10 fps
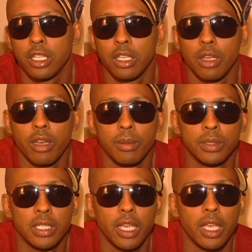You know what
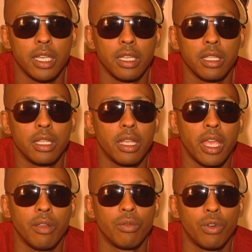I'm saying?
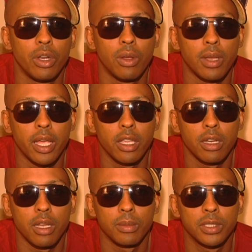Ain't real, like you
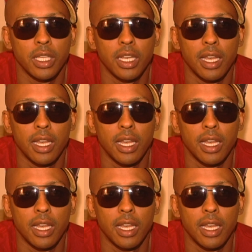know what I'm saying.